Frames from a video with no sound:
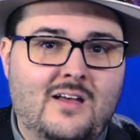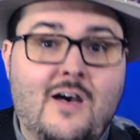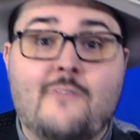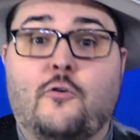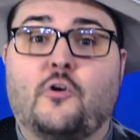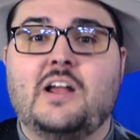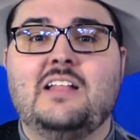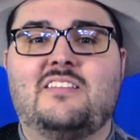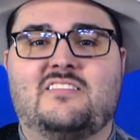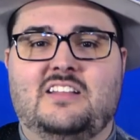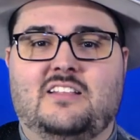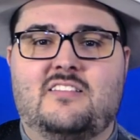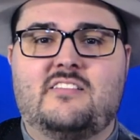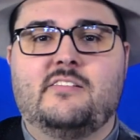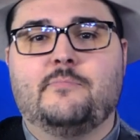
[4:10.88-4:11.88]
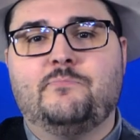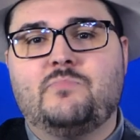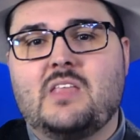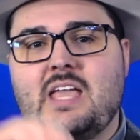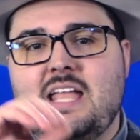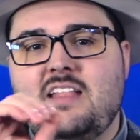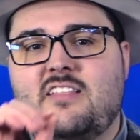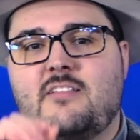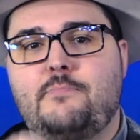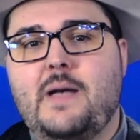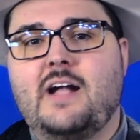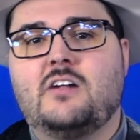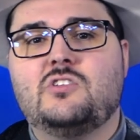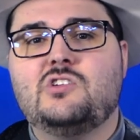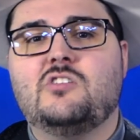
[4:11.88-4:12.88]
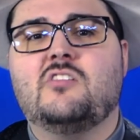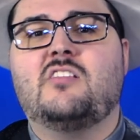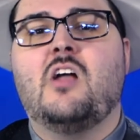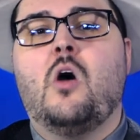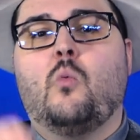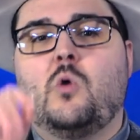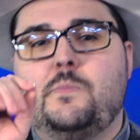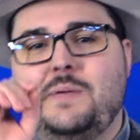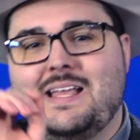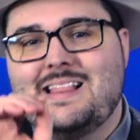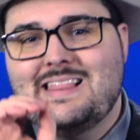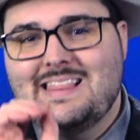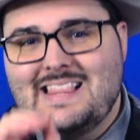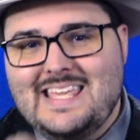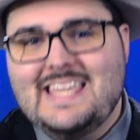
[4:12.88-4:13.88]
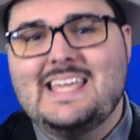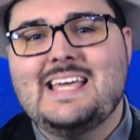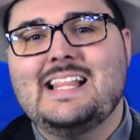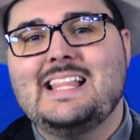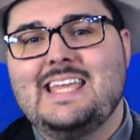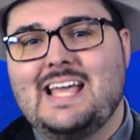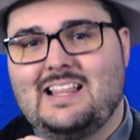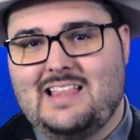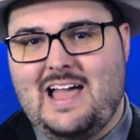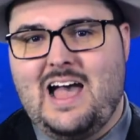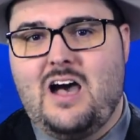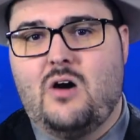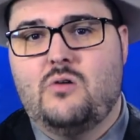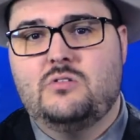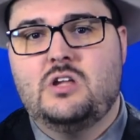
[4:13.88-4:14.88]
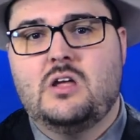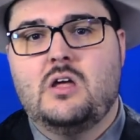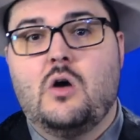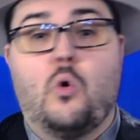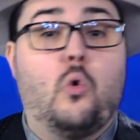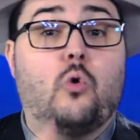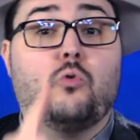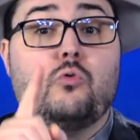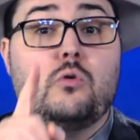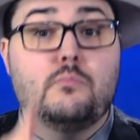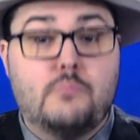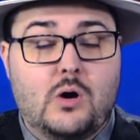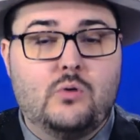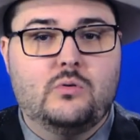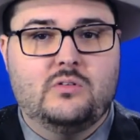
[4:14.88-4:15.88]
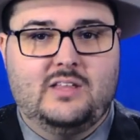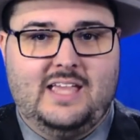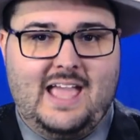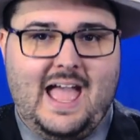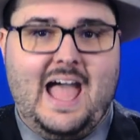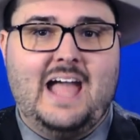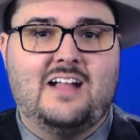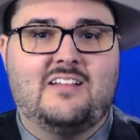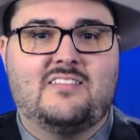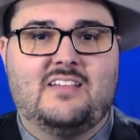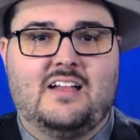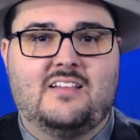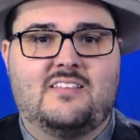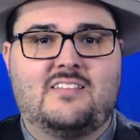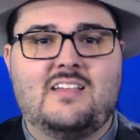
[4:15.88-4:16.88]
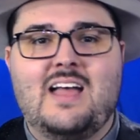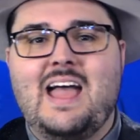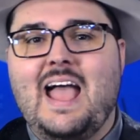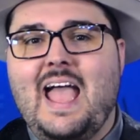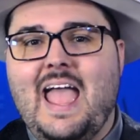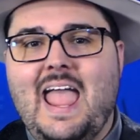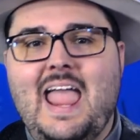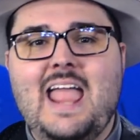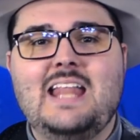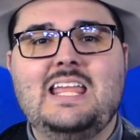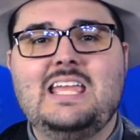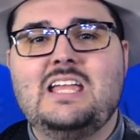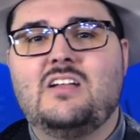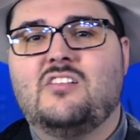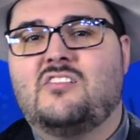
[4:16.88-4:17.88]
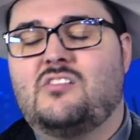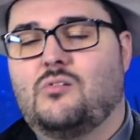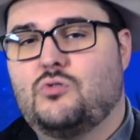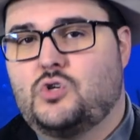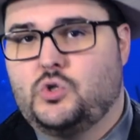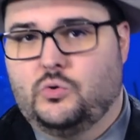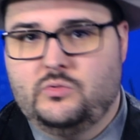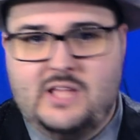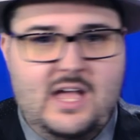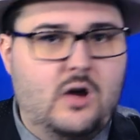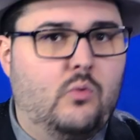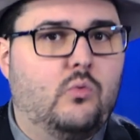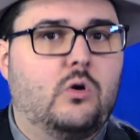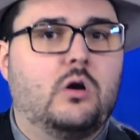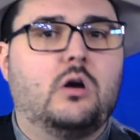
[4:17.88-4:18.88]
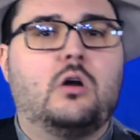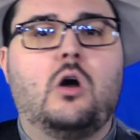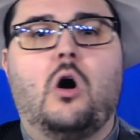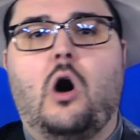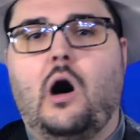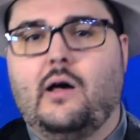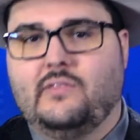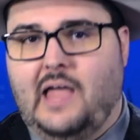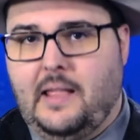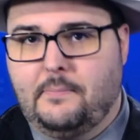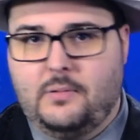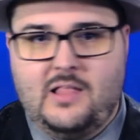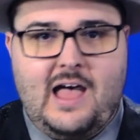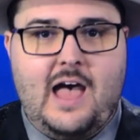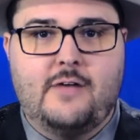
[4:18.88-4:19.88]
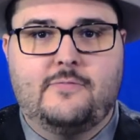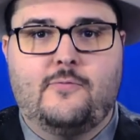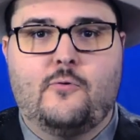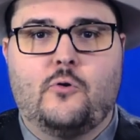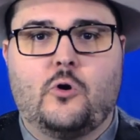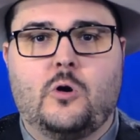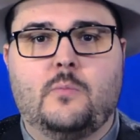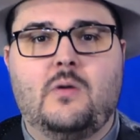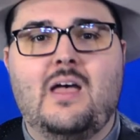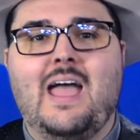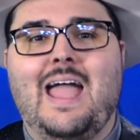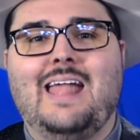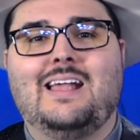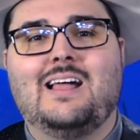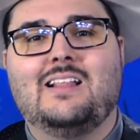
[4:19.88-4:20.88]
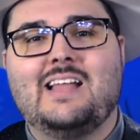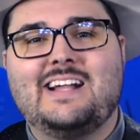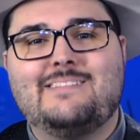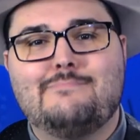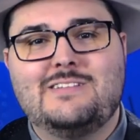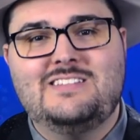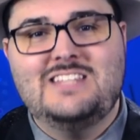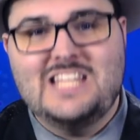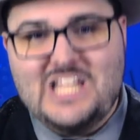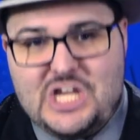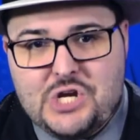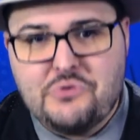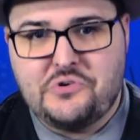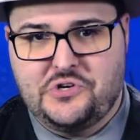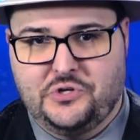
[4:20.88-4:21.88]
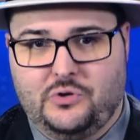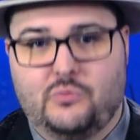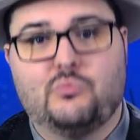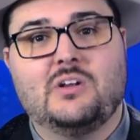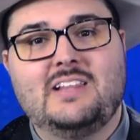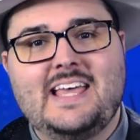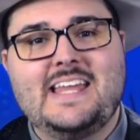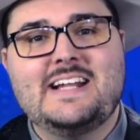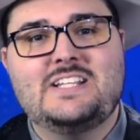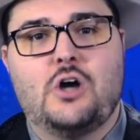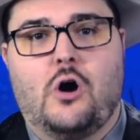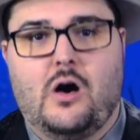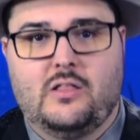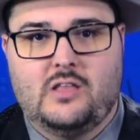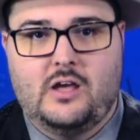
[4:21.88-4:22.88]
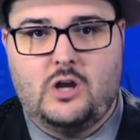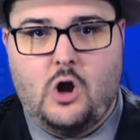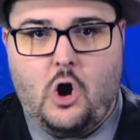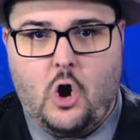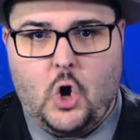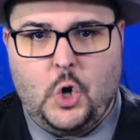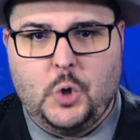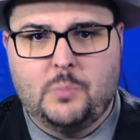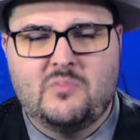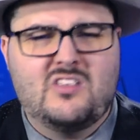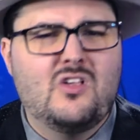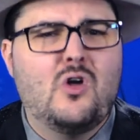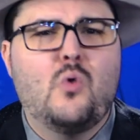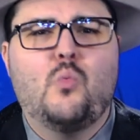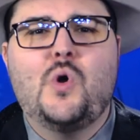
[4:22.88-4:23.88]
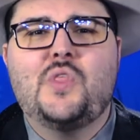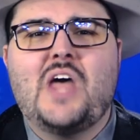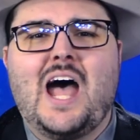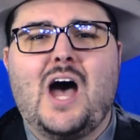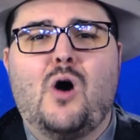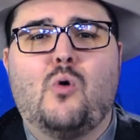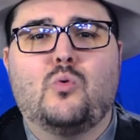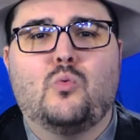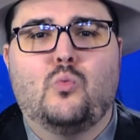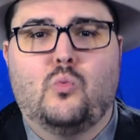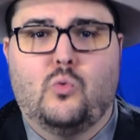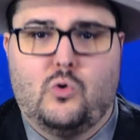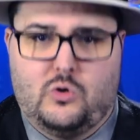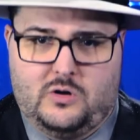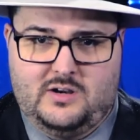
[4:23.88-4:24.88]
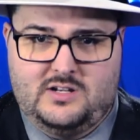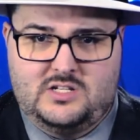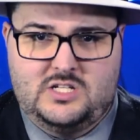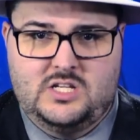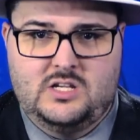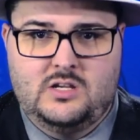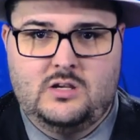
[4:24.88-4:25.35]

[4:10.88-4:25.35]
For instance, inspectors would be legally allowed or remotely access any social network, online platform, and collect material related to online harms without warrant,